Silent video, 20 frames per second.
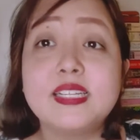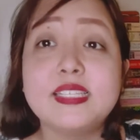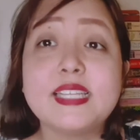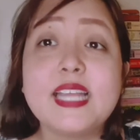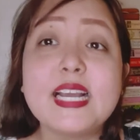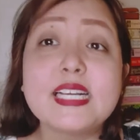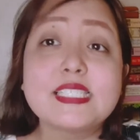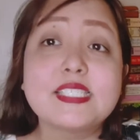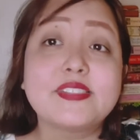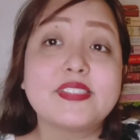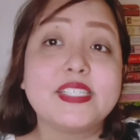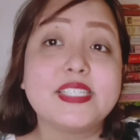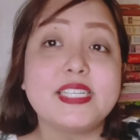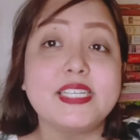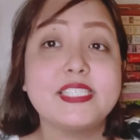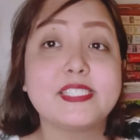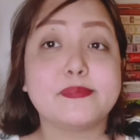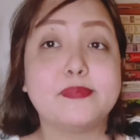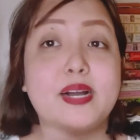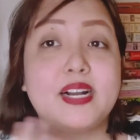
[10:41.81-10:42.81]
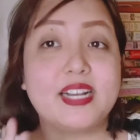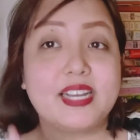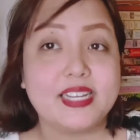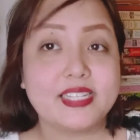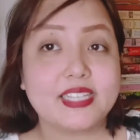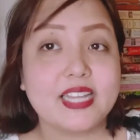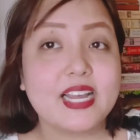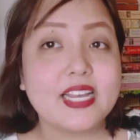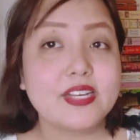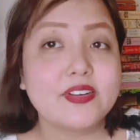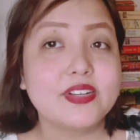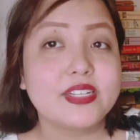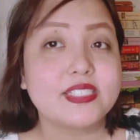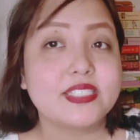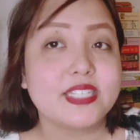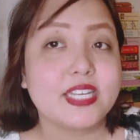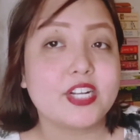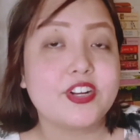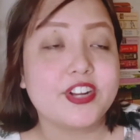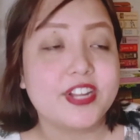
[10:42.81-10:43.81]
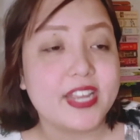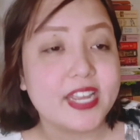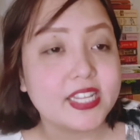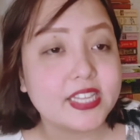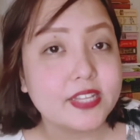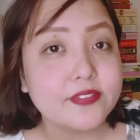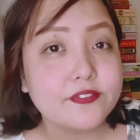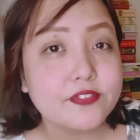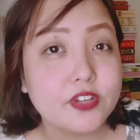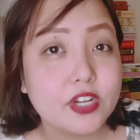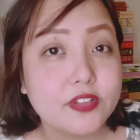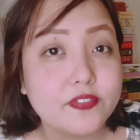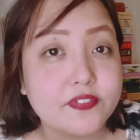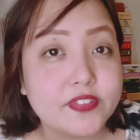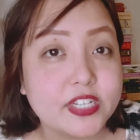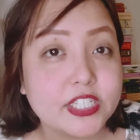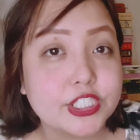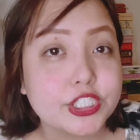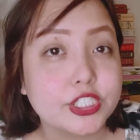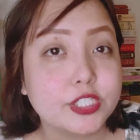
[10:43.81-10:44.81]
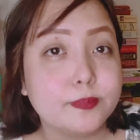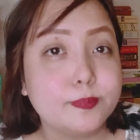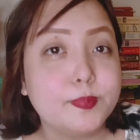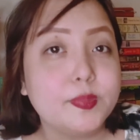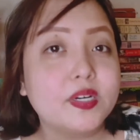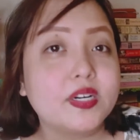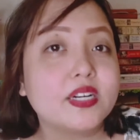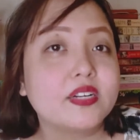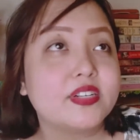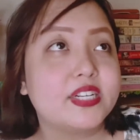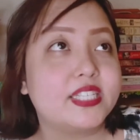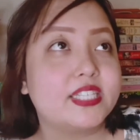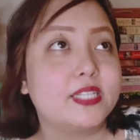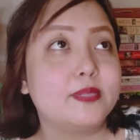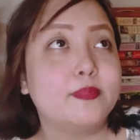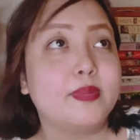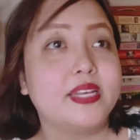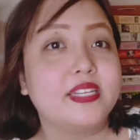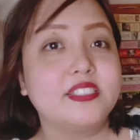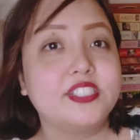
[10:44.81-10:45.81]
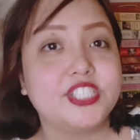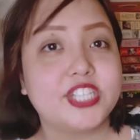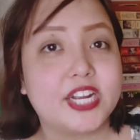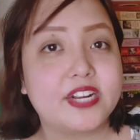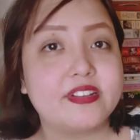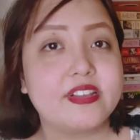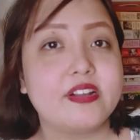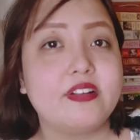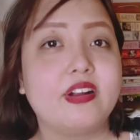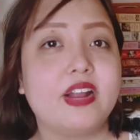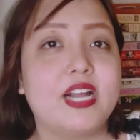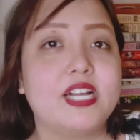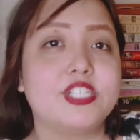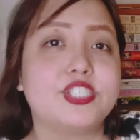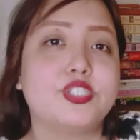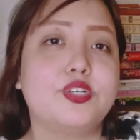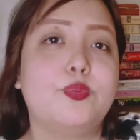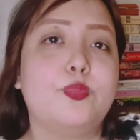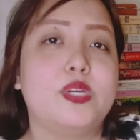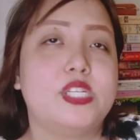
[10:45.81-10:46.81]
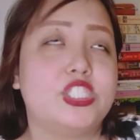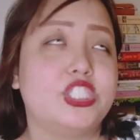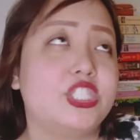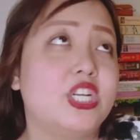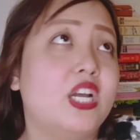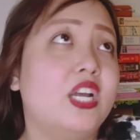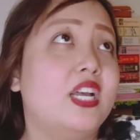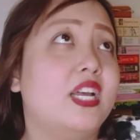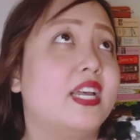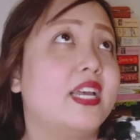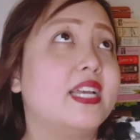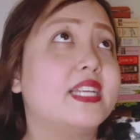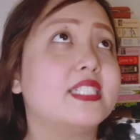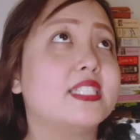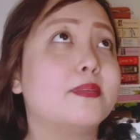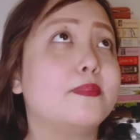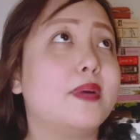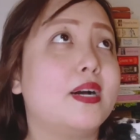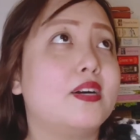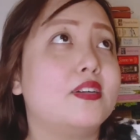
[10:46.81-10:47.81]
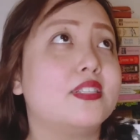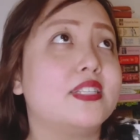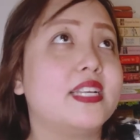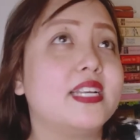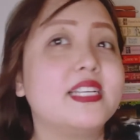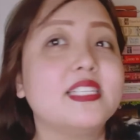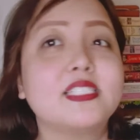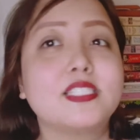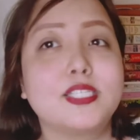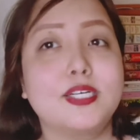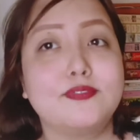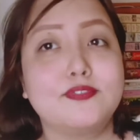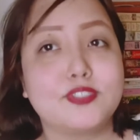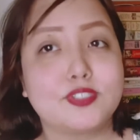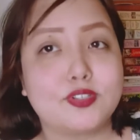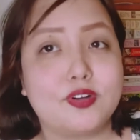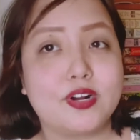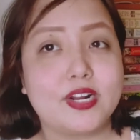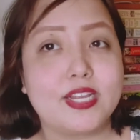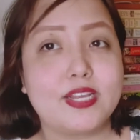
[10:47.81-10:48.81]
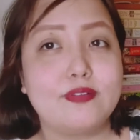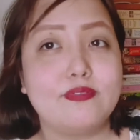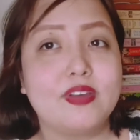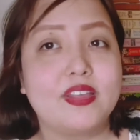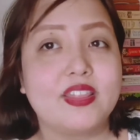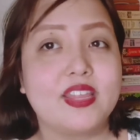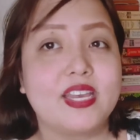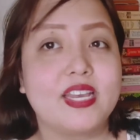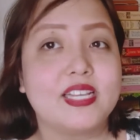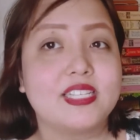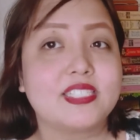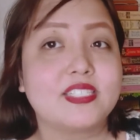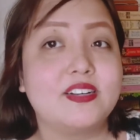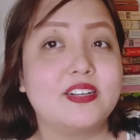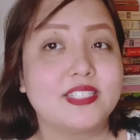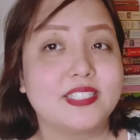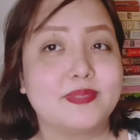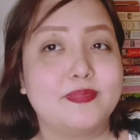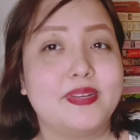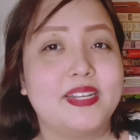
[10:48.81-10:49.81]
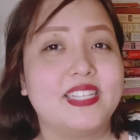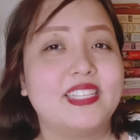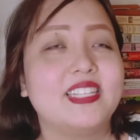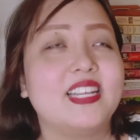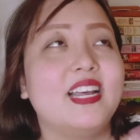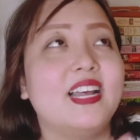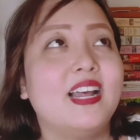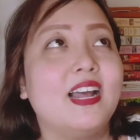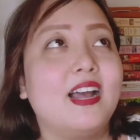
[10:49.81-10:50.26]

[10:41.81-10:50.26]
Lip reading: Next read is Bagay Tayo. It's a creative non-fiction book written by Gracio, which is about his love story with his husband,